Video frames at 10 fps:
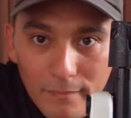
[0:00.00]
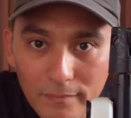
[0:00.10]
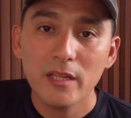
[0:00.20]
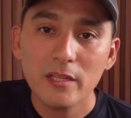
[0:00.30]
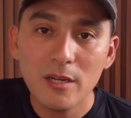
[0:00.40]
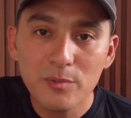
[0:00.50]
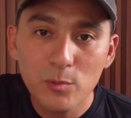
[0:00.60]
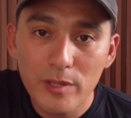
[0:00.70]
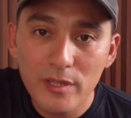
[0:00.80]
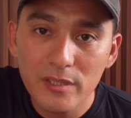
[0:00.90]
And it comes
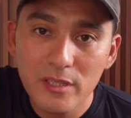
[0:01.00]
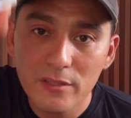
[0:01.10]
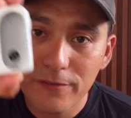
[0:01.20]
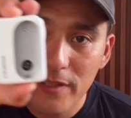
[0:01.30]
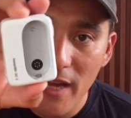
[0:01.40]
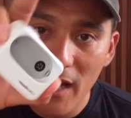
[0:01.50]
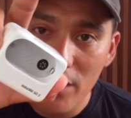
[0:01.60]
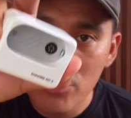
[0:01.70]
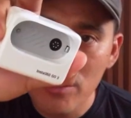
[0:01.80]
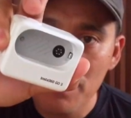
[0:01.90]
with this nifty
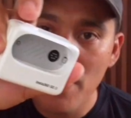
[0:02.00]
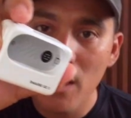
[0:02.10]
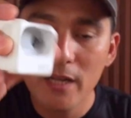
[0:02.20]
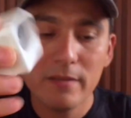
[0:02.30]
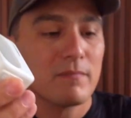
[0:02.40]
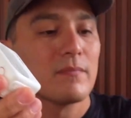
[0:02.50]
action pod.